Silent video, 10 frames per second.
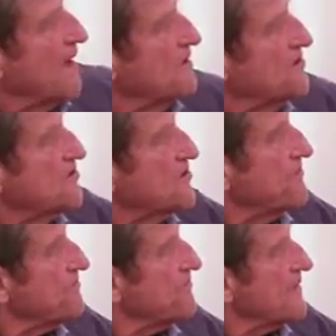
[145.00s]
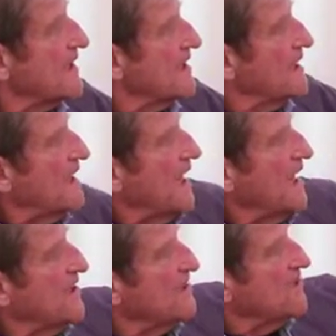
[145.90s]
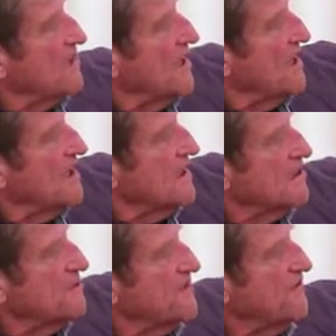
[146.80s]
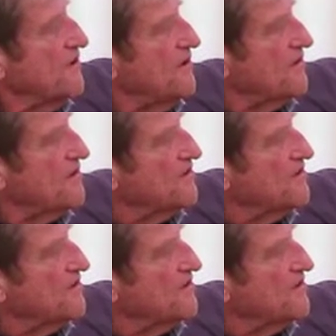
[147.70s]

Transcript: mount, and a little bit further